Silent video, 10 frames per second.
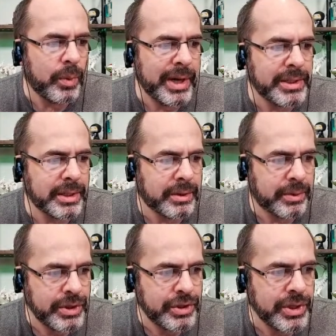white and
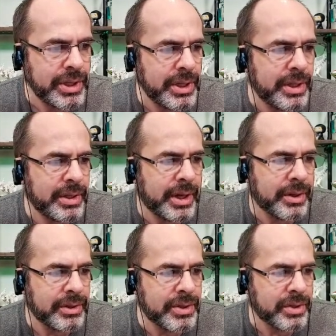Christian.
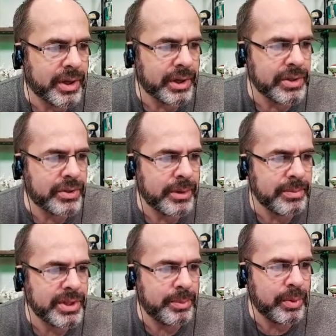They're the strongest Trump
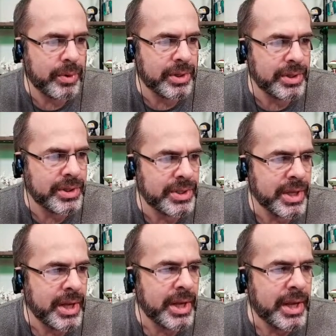supporters.
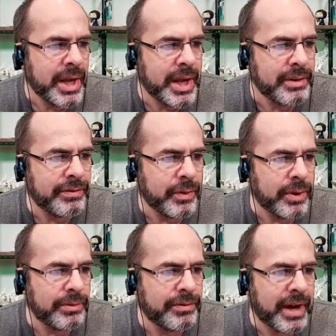And 4
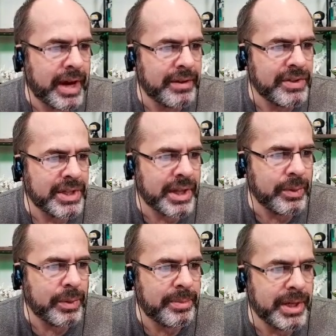and 5 say
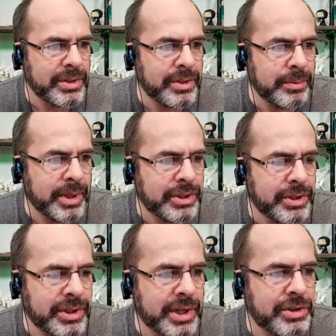we pay too much
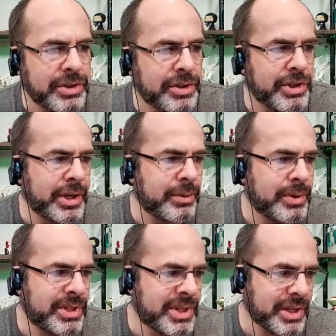attention to January
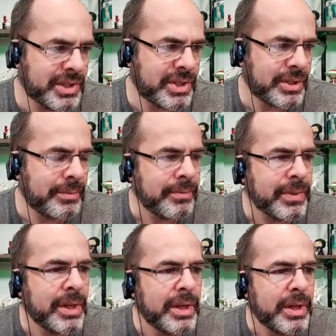6th.
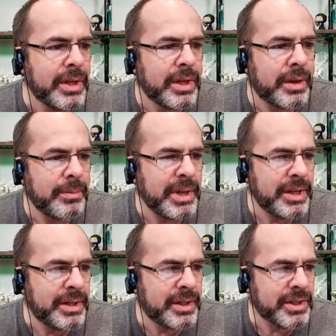
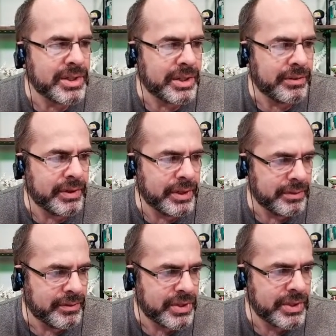Committed
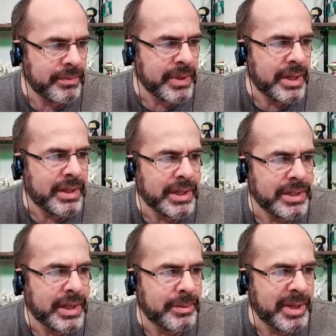conservatives, they
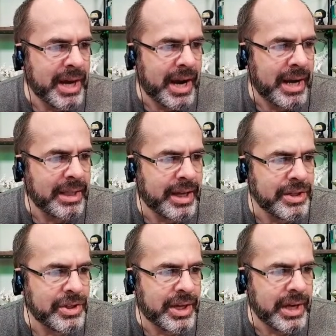tend to be highly
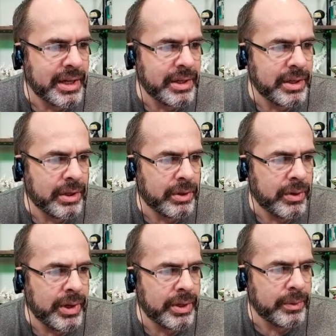educated,
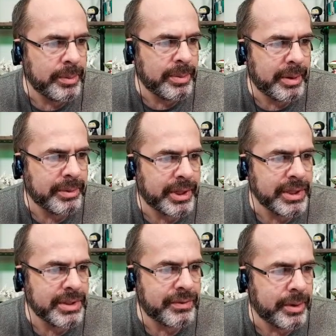loyal
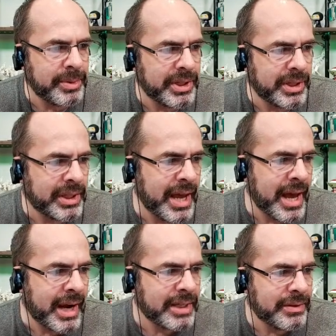Republicans, very politically
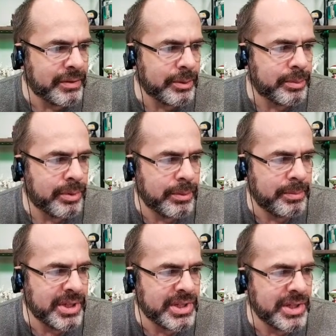active. They're
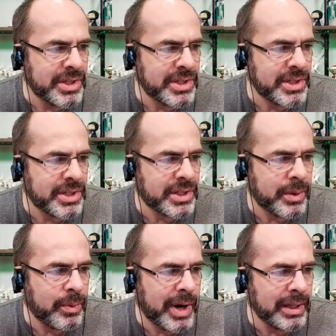pro-business. They
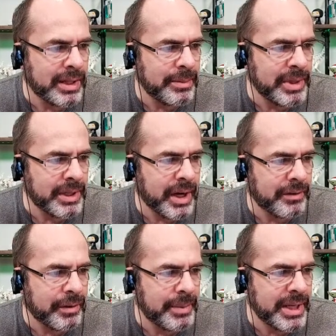want limited
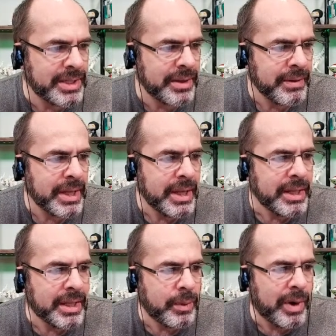government.
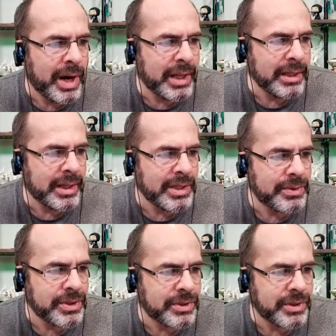They want less
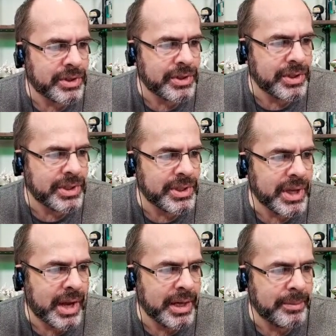restrictions
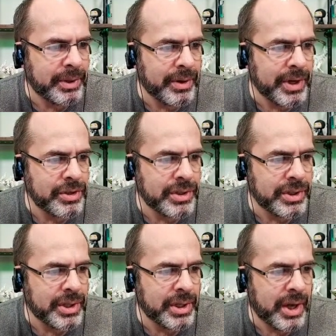on
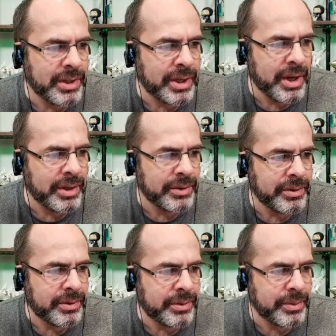immigration than the other
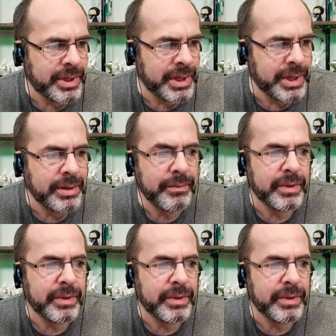three